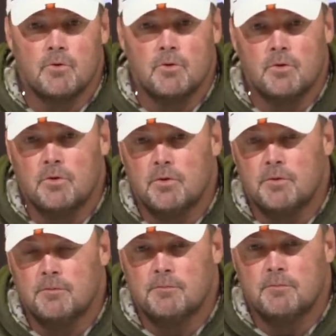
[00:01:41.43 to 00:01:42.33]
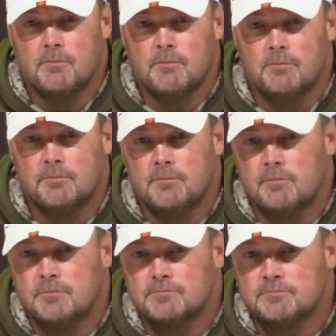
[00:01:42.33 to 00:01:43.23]
theory on the
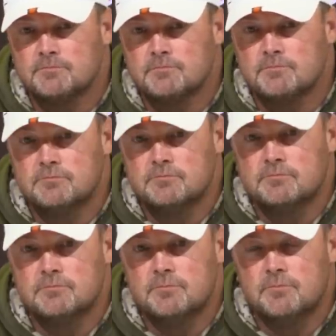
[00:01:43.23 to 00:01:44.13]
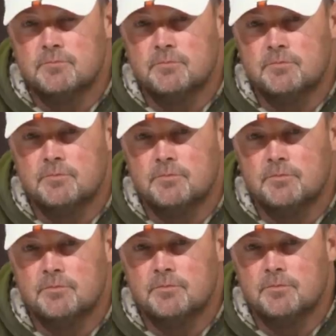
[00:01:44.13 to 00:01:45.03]
best way to improve
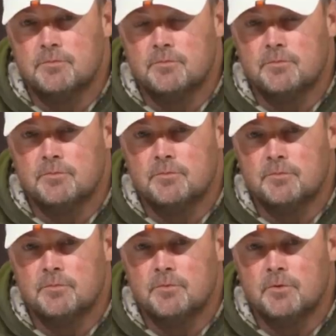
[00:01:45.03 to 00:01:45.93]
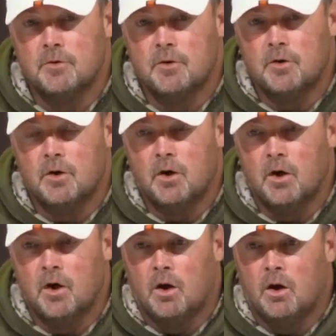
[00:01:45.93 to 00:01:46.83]
the red zone offense?
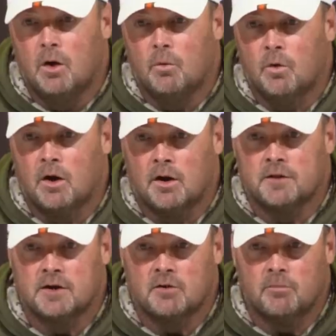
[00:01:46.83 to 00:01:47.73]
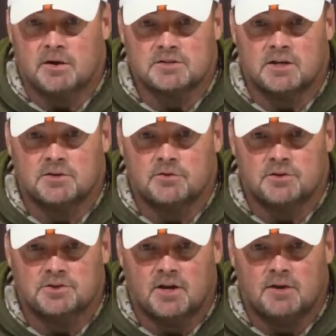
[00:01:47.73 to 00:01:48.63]
Well, I think everybody's got to do
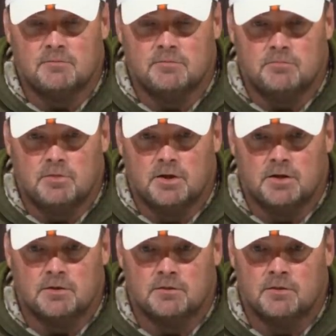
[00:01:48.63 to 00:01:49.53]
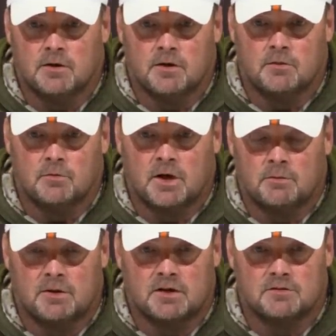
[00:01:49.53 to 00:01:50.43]
their job, and we got
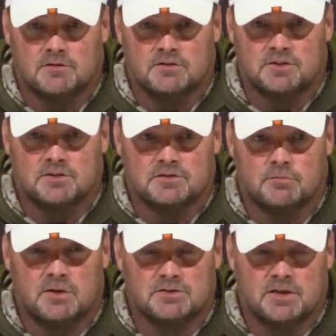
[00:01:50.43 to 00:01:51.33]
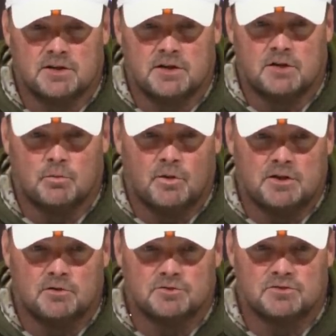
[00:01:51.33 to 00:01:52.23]
to be consistent. So much down there, the
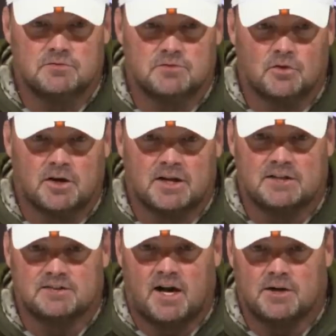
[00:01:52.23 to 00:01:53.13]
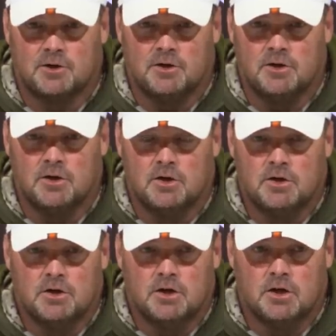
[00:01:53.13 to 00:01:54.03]
windows start getting tighter
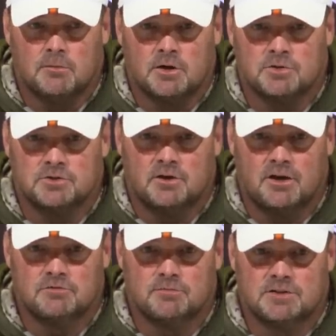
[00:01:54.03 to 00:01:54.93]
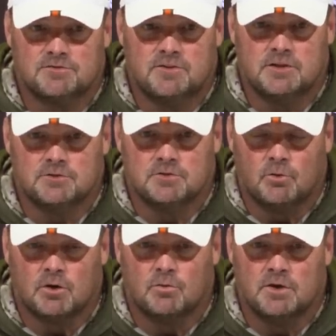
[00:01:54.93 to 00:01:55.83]
because you don't have as much field to
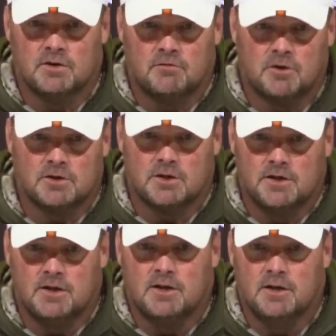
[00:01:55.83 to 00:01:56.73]
work with vertically.